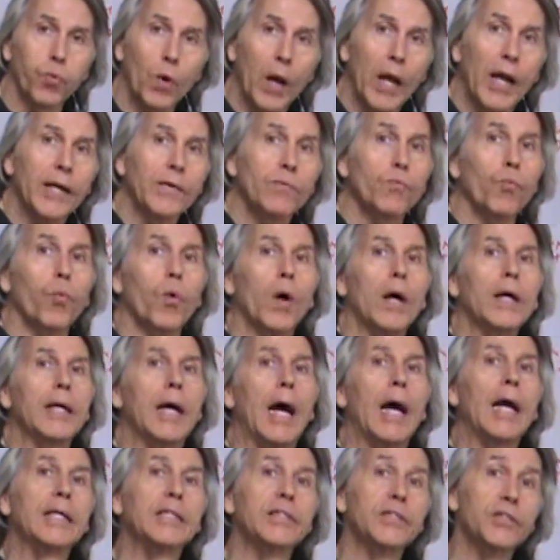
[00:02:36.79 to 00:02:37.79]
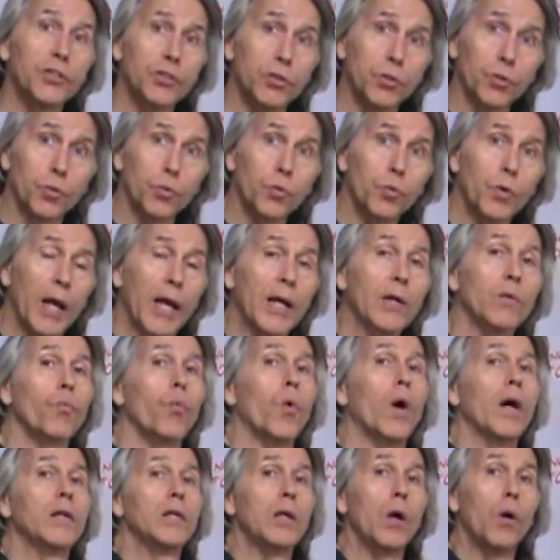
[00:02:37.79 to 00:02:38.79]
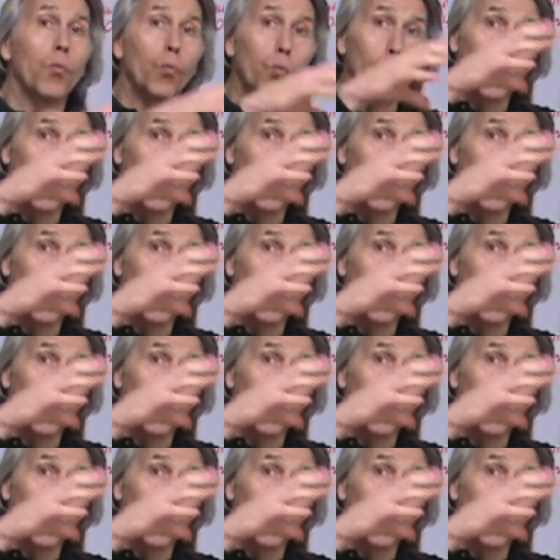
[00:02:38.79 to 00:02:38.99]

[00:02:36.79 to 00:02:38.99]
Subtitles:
read what I do and what